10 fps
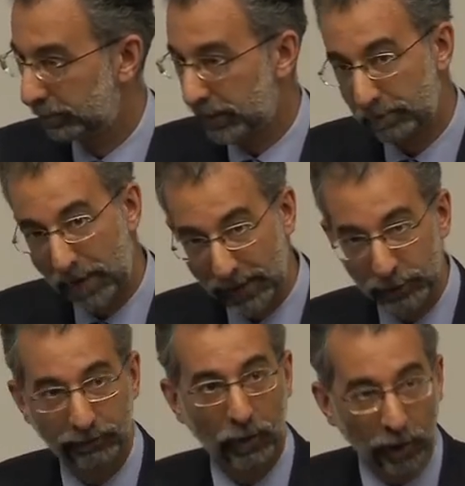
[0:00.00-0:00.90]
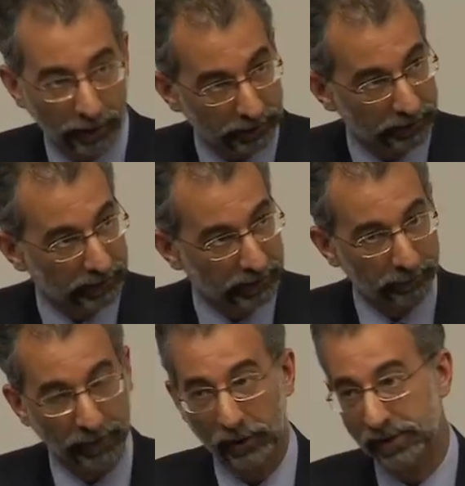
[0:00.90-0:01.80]
but a badge of honour,
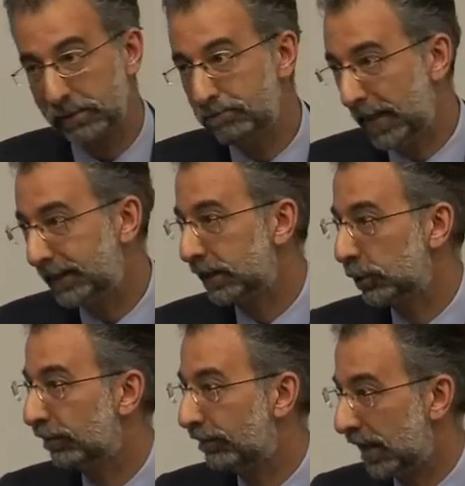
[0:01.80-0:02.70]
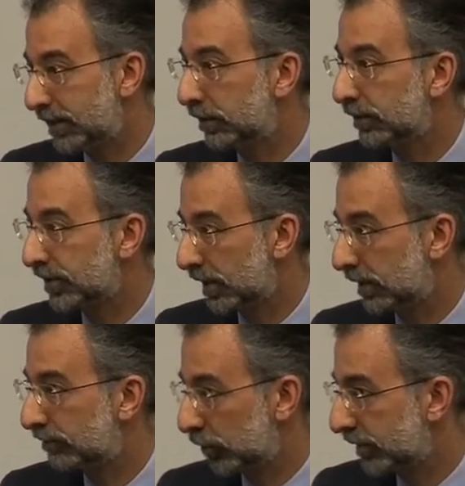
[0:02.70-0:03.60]
because it meant that you were fighting on the
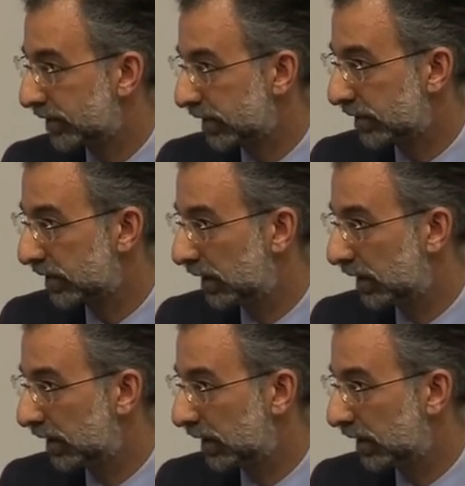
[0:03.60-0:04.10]
side of justice.